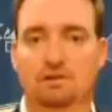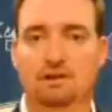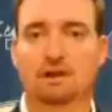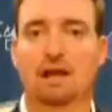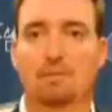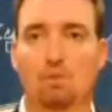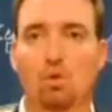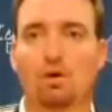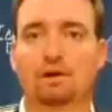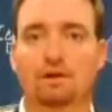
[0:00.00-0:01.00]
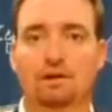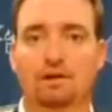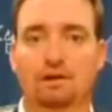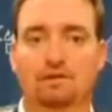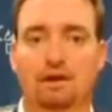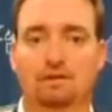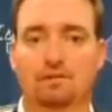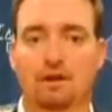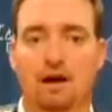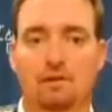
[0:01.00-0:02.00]
to see a lot more in
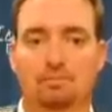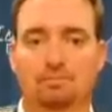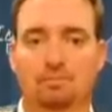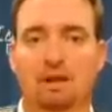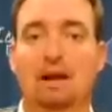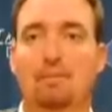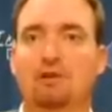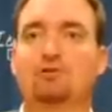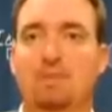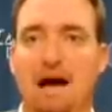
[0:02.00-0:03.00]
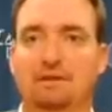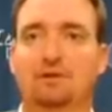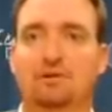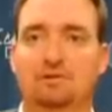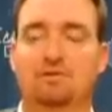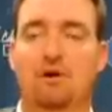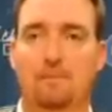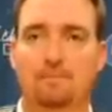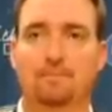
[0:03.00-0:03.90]
playmakers back there this fall.